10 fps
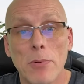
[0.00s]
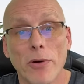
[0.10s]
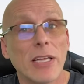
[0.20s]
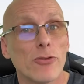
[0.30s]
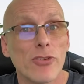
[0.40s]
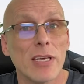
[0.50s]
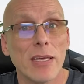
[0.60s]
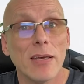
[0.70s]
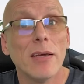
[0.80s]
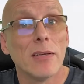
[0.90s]
our
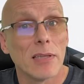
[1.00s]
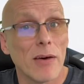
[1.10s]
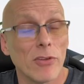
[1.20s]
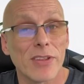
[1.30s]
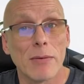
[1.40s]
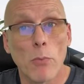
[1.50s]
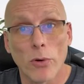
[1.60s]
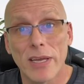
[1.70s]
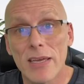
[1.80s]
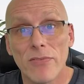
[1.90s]
energy levels more
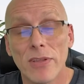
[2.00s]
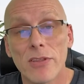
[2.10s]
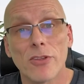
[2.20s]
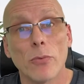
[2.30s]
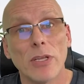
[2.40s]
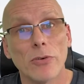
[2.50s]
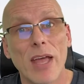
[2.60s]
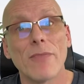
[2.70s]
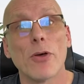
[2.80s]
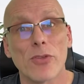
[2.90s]
even, so we don't
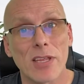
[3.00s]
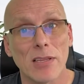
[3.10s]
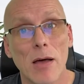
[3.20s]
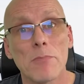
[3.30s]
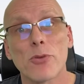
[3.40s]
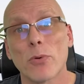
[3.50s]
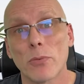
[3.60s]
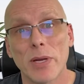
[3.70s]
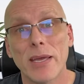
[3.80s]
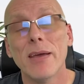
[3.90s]
have those slumps where
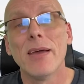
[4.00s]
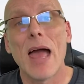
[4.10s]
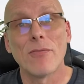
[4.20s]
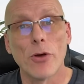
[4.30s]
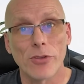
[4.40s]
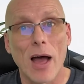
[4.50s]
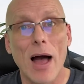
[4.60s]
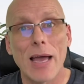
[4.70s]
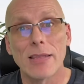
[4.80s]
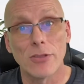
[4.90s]
we have those
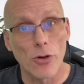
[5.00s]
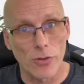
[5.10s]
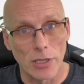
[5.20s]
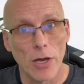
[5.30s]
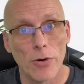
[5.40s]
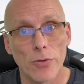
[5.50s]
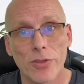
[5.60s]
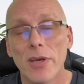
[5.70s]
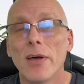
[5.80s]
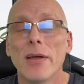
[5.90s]
highs and those lows
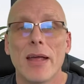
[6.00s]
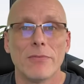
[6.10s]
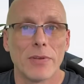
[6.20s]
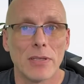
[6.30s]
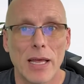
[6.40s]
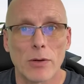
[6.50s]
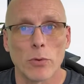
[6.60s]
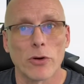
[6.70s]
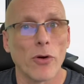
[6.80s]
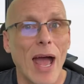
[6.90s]
and feel like we're
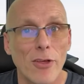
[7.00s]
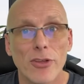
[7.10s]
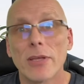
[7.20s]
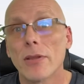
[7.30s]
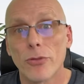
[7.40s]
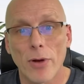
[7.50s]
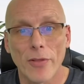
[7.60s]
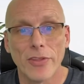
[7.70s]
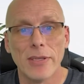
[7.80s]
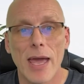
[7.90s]
crashing
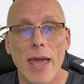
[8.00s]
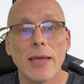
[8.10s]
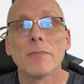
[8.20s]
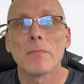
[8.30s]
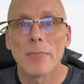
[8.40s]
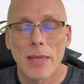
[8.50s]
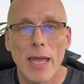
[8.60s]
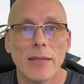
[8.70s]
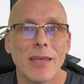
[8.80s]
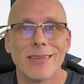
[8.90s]
throughout the day.
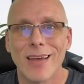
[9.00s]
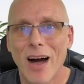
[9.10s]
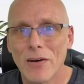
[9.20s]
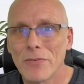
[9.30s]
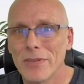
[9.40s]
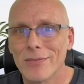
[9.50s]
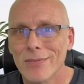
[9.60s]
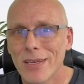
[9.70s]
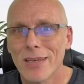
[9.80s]
And then often